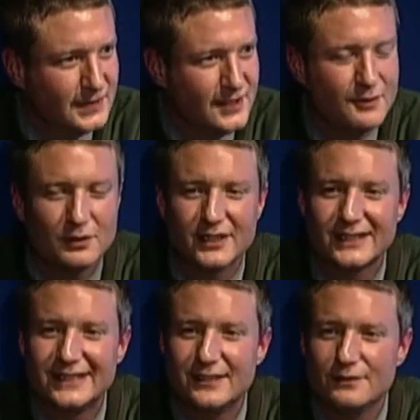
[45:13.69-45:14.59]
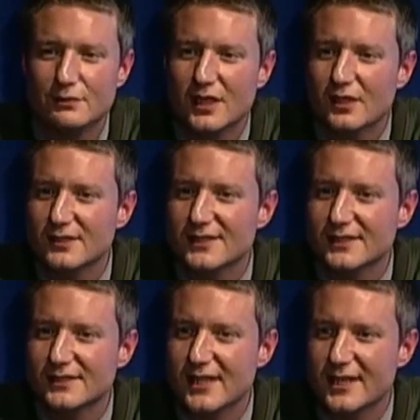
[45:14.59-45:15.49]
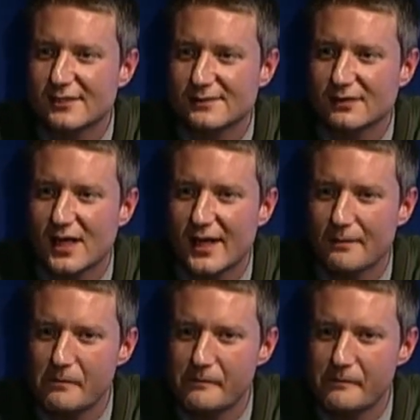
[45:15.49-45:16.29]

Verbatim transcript: And then we're going to give you 160 acres of land.